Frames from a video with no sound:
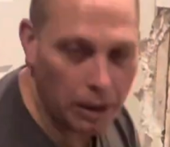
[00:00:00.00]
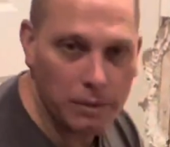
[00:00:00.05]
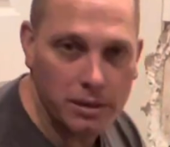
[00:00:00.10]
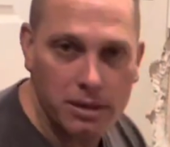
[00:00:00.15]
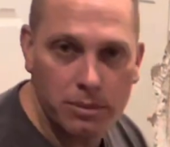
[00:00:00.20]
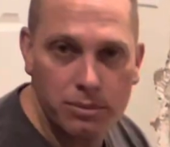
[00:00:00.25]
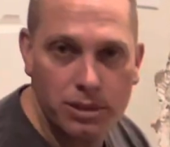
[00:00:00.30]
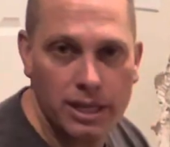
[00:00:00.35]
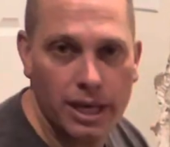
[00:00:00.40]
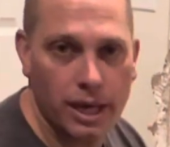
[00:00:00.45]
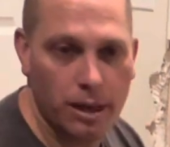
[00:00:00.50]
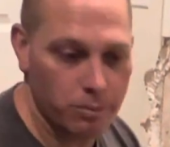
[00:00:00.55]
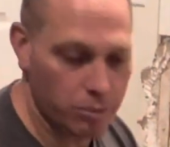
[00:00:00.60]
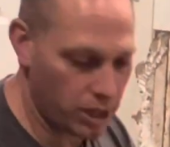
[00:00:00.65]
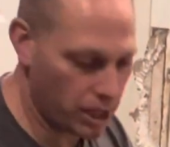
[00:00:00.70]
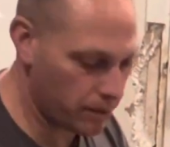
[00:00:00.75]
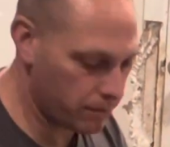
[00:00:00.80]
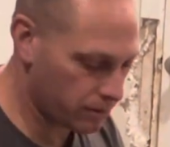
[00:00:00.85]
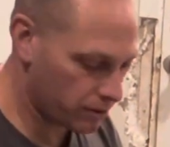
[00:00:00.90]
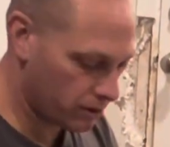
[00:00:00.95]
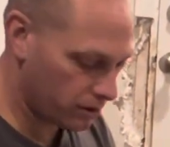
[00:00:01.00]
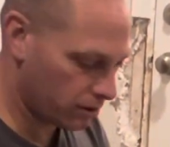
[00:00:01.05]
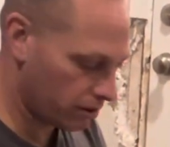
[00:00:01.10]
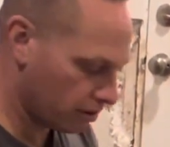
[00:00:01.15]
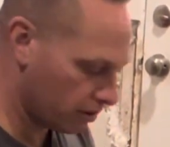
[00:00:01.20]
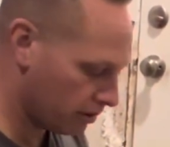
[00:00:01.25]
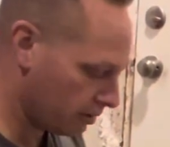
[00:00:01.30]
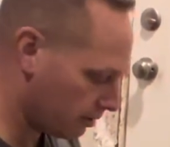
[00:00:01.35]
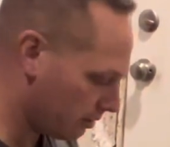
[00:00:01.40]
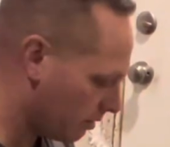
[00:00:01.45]
some sandpaper,
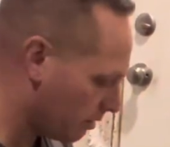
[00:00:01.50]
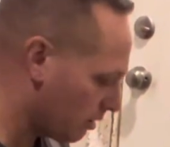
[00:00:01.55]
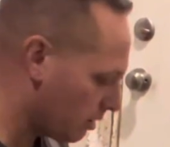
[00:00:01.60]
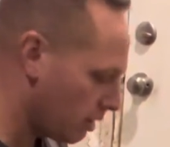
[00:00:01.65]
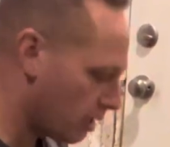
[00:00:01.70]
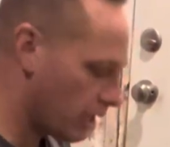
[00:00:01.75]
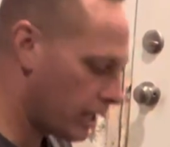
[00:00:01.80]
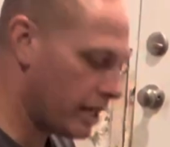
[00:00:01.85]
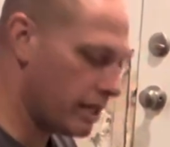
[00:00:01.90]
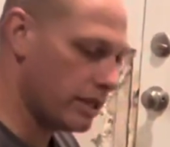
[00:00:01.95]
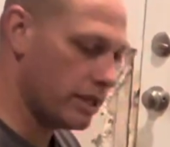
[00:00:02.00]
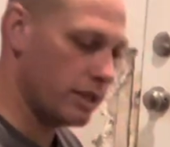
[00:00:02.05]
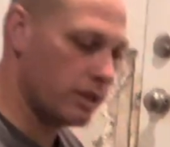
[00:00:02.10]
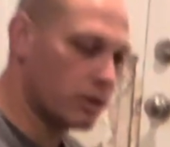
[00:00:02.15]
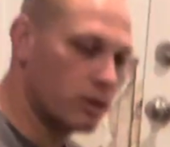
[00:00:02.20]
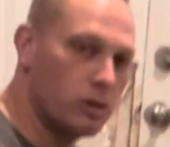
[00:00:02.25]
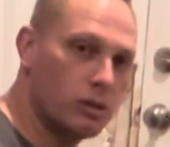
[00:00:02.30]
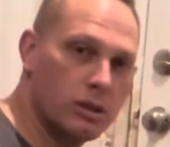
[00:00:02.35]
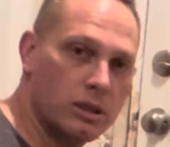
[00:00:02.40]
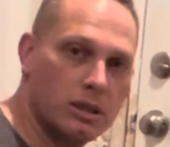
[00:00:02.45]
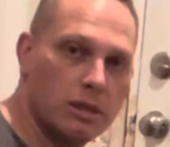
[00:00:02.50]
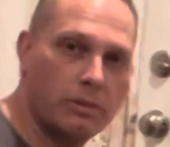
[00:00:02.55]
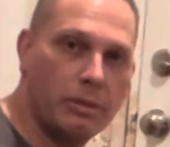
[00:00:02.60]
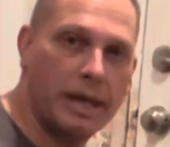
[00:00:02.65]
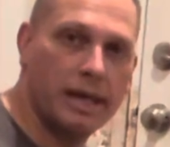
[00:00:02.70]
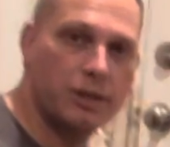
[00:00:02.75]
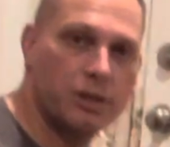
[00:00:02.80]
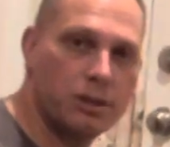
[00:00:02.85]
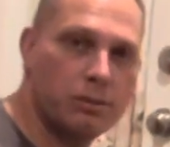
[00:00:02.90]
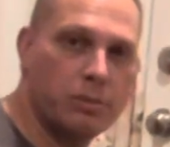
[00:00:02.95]
and then of course the
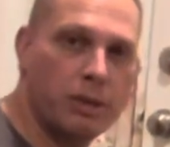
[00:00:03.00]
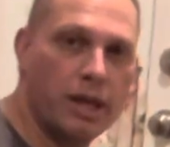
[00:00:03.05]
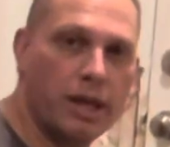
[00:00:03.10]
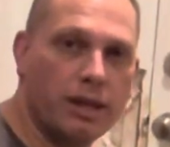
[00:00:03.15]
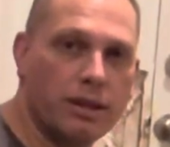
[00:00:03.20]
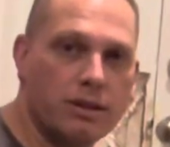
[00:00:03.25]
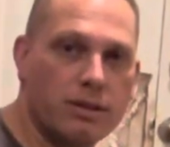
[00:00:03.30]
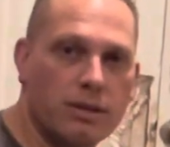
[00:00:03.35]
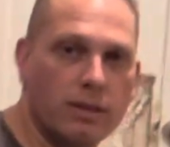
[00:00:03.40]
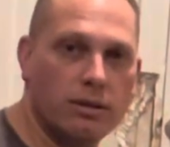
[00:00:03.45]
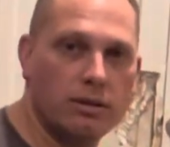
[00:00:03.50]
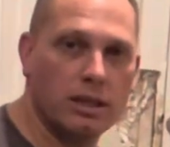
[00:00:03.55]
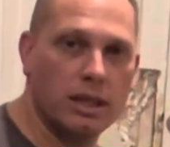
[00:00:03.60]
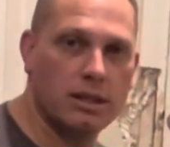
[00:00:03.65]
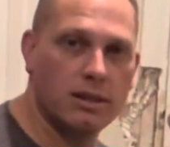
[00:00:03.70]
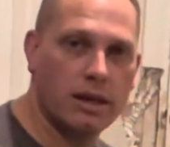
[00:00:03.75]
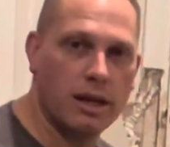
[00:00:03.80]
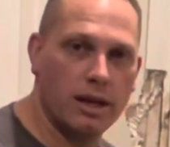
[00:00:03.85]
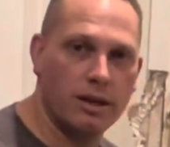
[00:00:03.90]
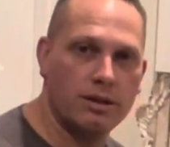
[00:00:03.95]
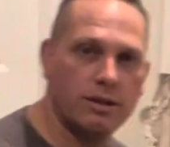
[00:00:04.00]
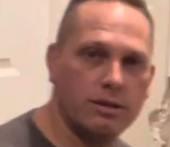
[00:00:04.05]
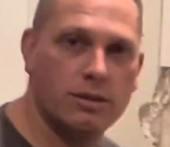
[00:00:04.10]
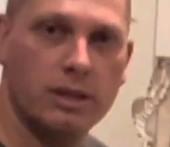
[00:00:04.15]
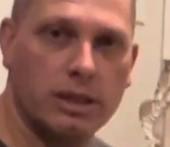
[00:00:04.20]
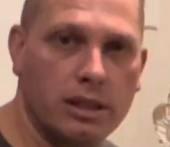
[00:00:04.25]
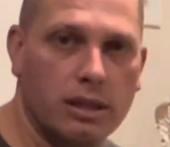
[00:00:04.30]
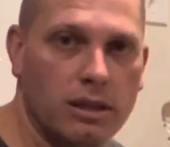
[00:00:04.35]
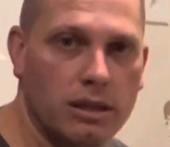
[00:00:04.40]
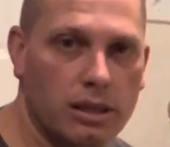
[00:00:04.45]
matching paint. So let's get to it
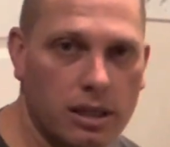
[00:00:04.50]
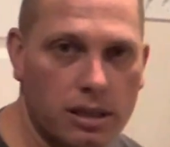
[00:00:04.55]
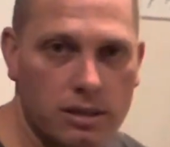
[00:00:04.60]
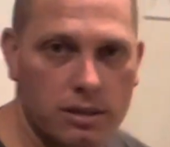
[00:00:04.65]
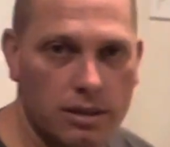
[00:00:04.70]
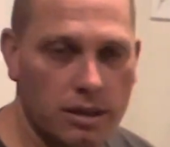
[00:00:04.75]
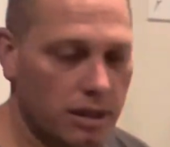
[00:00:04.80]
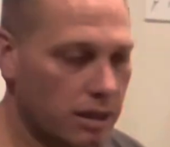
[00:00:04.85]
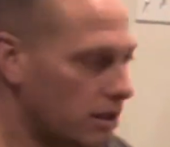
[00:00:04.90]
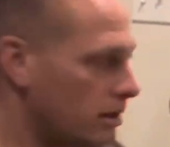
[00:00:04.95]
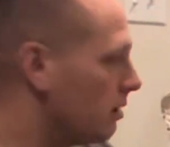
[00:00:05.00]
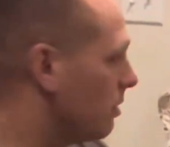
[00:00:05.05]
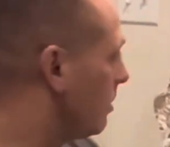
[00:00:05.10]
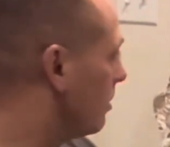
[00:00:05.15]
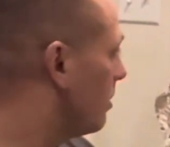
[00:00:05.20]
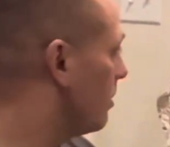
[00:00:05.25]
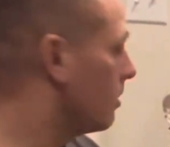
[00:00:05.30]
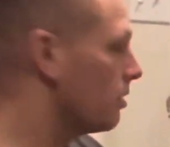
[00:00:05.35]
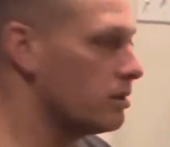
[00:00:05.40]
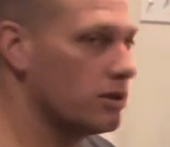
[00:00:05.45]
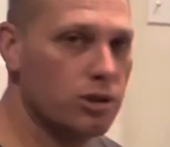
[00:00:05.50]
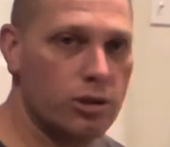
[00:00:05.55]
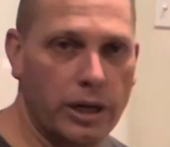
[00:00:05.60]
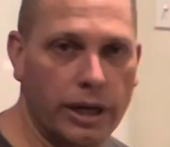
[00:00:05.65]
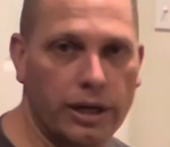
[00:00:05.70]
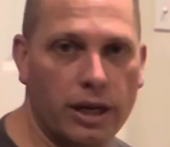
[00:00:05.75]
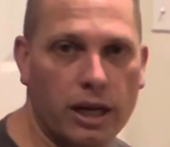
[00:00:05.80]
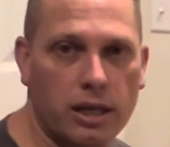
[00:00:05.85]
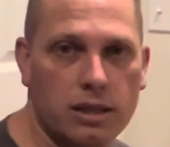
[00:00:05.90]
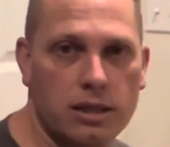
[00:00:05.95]
and let's try to
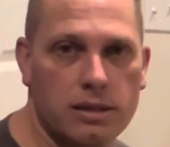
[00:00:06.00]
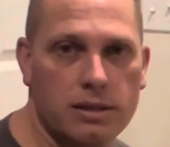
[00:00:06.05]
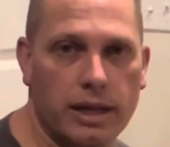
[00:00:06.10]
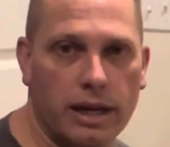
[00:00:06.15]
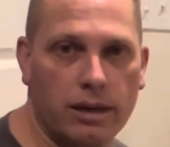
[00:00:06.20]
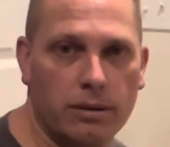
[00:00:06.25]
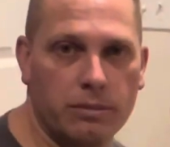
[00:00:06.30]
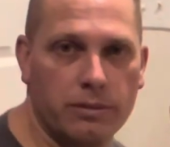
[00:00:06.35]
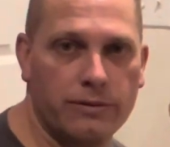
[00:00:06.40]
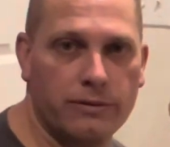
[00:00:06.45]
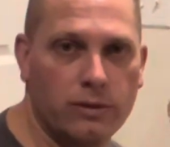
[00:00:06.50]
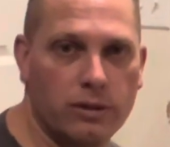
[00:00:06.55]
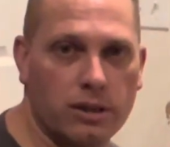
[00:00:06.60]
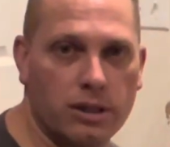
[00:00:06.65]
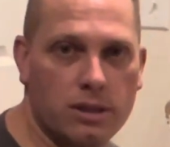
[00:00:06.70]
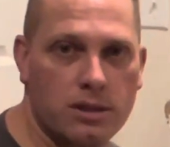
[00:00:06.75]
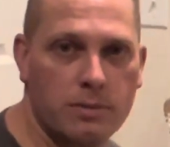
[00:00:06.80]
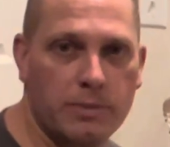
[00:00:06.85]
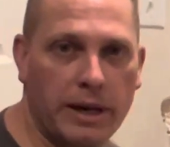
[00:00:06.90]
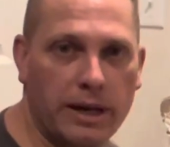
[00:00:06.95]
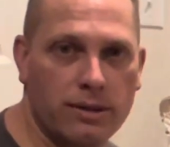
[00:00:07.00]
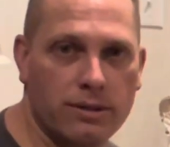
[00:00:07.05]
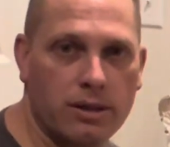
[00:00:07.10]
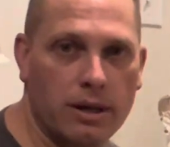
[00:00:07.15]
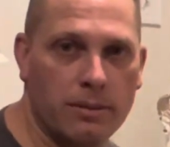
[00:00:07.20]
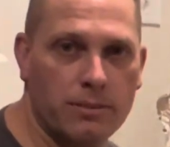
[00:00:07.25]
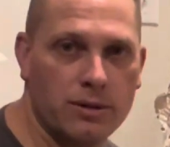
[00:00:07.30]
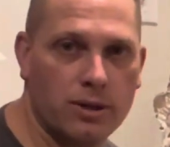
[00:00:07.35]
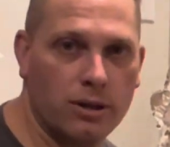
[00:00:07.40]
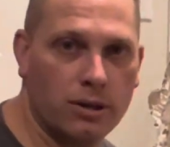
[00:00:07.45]
knock this out before the spouse
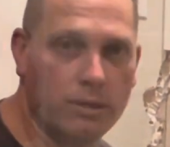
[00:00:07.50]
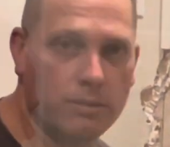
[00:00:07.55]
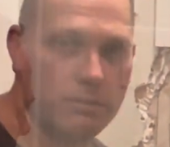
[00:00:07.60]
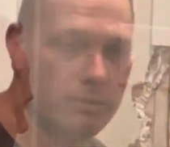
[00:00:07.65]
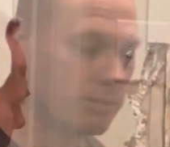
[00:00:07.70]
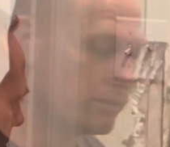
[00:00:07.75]
comes home.